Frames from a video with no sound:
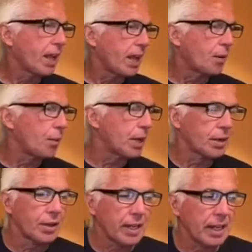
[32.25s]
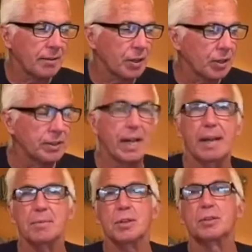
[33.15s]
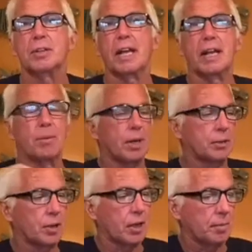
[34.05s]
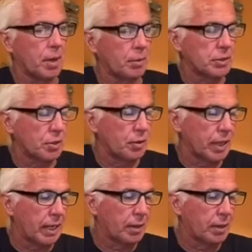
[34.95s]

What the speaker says: And we are going to have a good time. So tonight I want to talk about what's going on.